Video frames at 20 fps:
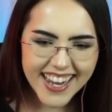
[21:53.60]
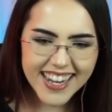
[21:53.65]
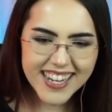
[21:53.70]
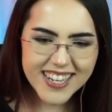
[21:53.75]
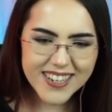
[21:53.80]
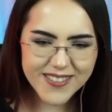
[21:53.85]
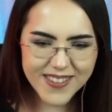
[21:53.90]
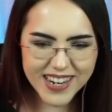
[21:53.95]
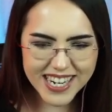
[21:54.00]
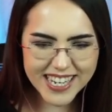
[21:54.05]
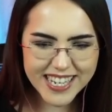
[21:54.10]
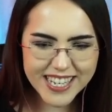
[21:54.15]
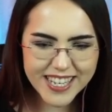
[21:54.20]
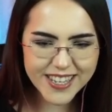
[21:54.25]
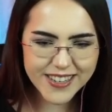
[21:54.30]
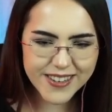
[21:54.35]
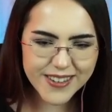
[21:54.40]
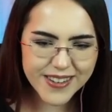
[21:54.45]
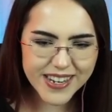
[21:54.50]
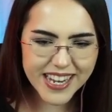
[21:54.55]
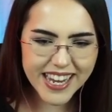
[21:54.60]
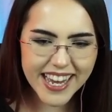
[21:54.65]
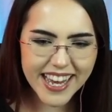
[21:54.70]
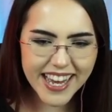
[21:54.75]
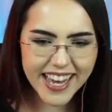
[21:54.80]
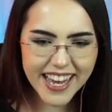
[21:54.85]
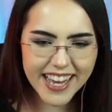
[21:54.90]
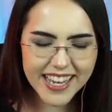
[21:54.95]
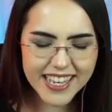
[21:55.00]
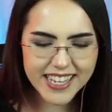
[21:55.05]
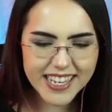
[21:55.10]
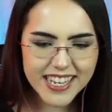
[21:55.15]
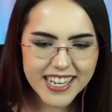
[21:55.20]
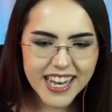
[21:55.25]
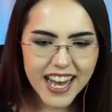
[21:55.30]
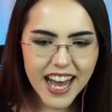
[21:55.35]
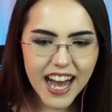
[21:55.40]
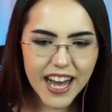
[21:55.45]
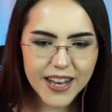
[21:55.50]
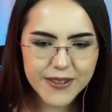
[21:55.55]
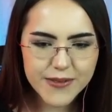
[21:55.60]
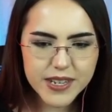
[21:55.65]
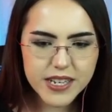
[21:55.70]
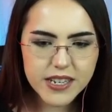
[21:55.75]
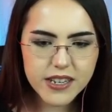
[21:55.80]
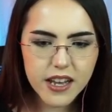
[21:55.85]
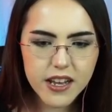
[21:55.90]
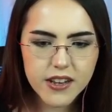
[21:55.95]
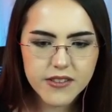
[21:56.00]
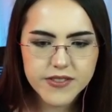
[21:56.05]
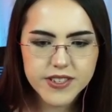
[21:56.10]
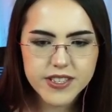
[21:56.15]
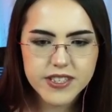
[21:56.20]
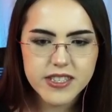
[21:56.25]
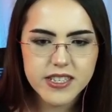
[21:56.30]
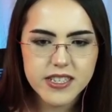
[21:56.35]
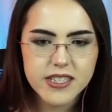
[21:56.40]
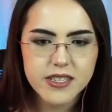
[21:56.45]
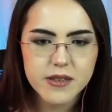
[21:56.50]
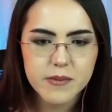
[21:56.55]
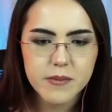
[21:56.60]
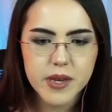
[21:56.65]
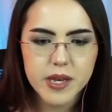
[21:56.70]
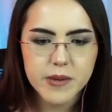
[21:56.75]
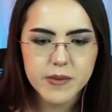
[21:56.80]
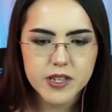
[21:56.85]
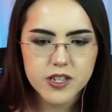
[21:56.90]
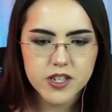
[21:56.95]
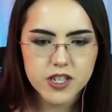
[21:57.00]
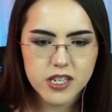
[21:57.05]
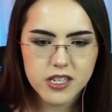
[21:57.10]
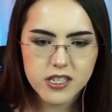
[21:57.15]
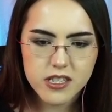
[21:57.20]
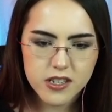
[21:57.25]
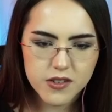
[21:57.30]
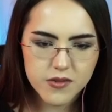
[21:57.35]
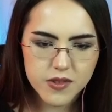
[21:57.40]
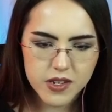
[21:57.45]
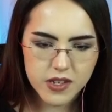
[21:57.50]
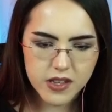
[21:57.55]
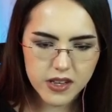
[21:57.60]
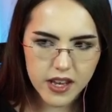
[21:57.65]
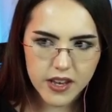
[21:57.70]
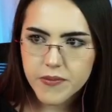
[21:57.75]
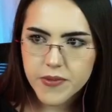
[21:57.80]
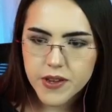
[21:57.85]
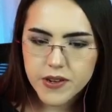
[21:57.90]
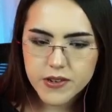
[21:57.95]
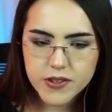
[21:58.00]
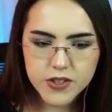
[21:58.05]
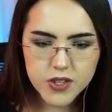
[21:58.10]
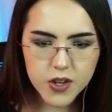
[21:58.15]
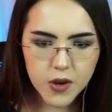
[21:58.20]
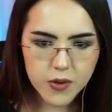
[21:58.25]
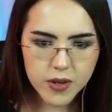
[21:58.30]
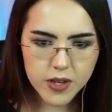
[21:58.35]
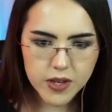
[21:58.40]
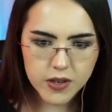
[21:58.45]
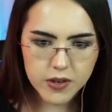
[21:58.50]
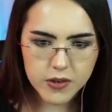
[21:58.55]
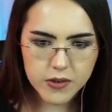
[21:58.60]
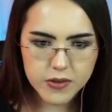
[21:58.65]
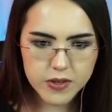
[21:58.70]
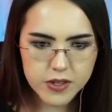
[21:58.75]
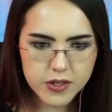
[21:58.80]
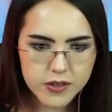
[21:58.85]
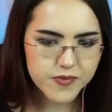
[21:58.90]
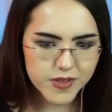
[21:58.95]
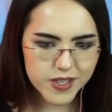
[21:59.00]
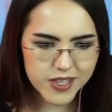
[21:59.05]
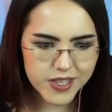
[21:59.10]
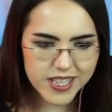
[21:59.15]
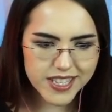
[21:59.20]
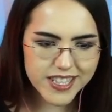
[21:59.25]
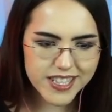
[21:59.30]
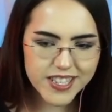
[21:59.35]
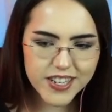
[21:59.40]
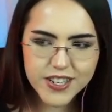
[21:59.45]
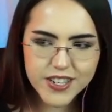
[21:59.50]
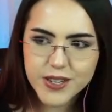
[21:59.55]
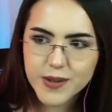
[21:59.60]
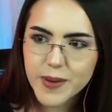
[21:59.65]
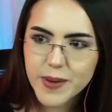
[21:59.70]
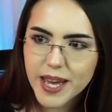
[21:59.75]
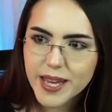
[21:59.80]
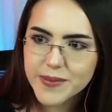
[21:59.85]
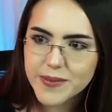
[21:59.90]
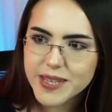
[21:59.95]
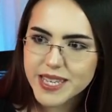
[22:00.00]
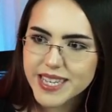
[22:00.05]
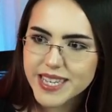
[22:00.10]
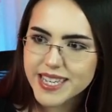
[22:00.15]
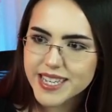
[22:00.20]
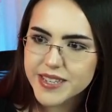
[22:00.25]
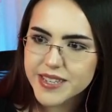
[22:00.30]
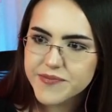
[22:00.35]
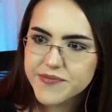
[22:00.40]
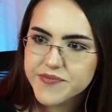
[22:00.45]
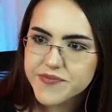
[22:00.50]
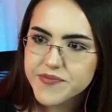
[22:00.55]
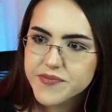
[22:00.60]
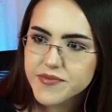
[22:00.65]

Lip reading: What a cutie. I would love to see some baby chicks in real life. They're so cute. So this is our new baby.